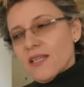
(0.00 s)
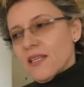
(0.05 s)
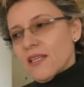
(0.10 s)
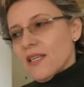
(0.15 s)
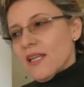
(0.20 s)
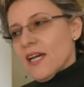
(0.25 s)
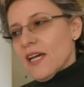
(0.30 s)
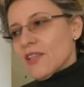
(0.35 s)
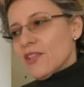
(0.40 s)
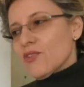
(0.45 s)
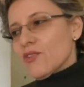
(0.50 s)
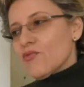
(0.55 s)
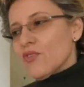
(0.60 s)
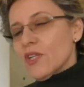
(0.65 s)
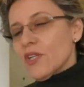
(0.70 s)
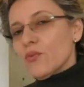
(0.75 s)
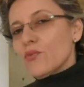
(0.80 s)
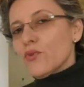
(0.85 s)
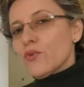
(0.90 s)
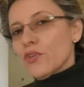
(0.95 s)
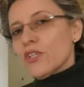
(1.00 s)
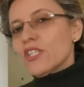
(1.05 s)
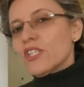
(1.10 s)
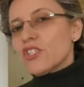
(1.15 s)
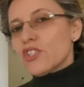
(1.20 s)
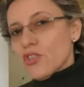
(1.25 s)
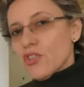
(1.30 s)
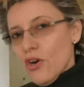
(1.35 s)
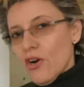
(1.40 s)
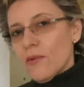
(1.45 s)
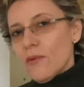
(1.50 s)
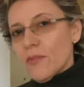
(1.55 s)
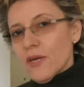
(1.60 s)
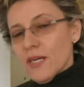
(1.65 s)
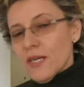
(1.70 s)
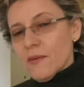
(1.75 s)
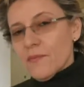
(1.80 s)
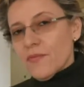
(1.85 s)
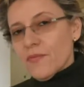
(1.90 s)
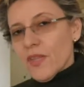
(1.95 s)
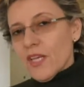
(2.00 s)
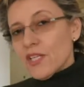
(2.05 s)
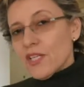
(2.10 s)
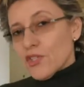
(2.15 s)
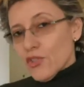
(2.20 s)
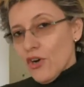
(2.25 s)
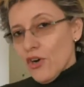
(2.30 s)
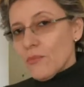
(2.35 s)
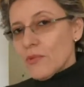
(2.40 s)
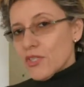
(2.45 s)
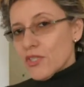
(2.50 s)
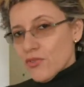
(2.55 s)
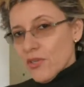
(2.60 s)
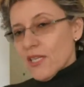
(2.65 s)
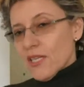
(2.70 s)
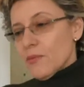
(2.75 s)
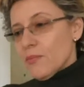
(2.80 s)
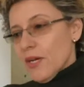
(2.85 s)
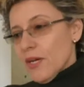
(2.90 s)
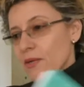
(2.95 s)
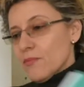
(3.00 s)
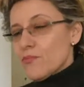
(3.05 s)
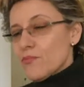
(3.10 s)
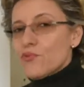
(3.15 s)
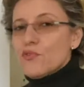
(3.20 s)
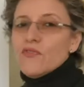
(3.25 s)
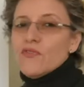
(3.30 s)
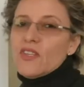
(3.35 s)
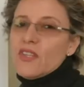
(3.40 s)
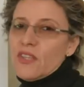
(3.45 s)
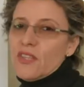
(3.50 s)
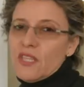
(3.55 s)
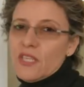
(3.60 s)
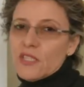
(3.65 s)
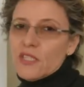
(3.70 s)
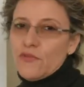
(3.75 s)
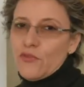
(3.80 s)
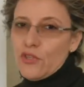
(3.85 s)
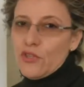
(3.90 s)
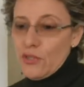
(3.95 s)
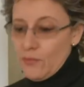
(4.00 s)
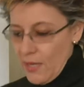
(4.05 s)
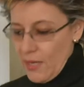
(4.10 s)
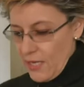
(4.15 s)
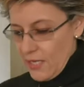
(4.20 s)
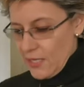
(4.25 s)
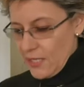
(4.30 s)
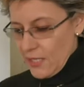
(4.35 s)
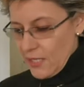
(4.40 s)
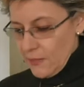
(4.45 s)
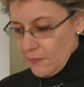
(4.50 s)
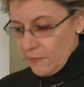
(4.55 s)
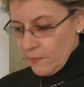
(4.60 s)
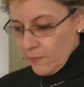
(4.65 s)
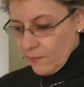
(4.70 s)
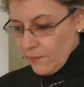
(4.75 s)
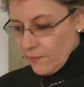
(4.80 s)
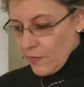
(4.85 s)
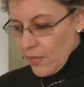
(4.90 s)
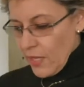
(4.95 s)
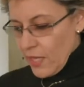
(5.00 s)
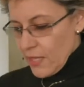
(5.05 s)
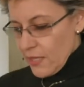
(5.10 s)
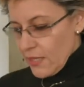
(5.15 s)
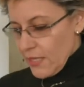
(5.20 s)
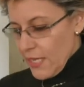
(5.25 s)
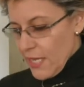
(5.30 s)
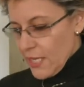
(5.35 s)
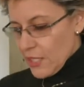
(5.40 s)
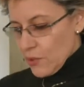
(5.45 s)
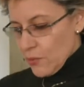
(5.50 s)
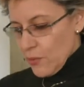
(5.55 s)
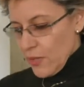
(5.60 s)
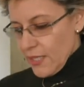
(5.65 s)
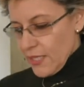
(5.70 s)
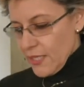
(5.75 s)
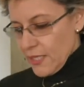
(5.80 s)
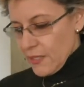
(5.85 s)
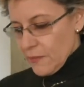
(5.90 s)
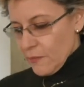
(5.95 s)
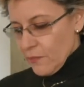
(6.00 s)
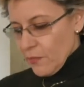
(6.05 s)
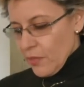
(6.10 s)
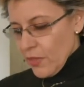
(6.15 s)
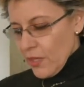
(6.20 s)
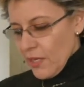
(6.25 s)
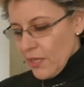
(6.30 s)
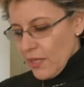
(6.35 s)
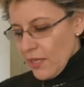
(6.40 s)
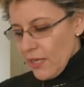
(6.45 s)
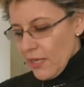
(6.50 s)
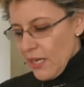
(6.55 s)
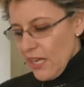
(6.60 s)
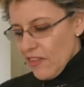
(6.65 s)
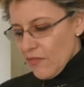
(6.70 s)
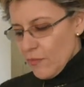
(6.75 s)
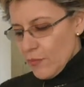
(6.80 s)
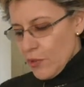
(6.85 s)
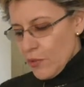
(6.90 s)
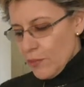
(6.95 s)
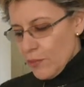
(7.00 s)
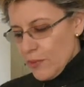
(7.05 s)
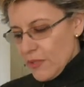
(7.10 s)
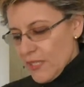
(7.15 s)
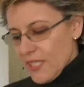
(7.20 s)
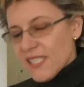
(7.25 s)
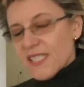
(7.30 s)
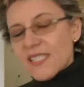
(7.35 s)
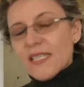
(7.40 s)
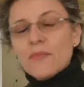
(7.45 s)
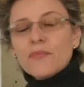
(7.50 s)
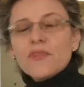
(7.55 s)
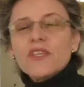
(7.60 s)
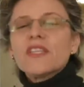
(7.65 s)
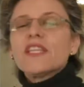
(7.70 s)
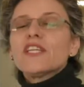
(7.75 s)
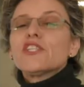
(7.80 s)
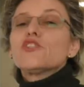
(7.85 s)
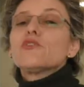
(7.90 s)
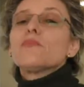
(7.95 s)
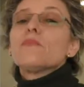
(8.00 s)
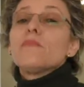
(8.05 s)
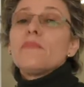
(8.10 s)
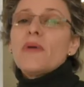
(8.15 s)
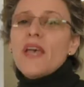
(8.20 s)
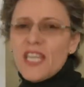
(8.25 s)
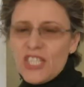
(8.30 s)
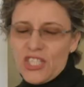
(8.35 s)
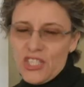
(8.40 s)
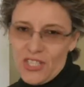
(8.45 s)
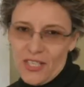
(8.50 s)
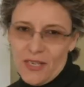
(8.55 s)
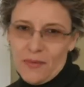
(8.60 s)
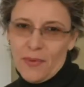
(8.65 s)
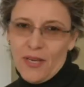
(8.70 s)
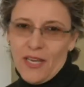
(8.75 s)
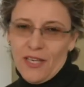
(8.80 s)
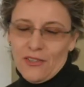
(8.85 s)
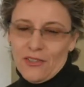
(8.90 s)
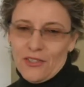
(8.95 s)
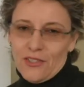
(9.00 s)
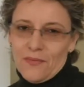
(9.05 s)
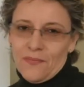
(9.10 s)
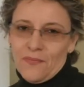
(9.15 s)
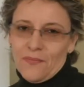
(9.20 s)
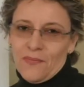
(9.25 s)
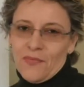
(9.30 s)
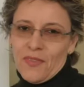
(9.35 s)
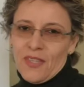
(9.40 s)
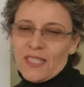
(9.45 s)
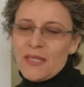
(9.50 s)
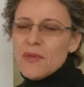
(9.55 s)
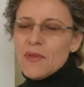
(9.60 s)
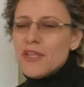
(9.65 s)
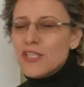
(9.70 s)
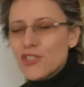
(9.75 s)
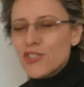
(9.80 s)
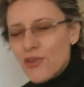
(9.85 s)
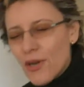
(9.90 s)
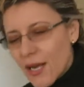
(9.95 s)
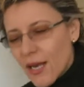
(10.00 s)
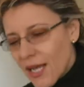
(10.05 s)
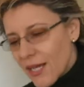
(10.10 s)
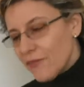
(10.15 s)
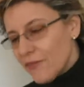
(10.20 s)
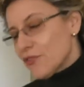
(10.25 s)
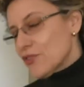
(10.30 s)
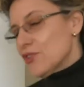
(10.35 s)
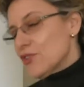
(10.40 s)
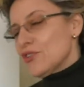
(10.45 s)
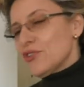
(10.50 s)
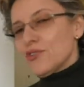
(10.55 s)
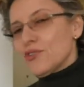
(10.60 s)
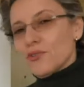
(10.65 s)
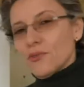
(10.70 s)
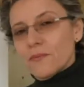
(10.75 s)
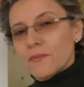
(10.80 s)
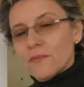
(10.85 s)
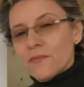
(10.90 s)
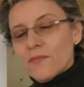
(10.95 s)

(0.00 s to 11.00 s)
Like the real word is Dharma. And Dharma is really about improving things for humanity. The next one is, life purpose is something that you're passionate about, something that you love to do.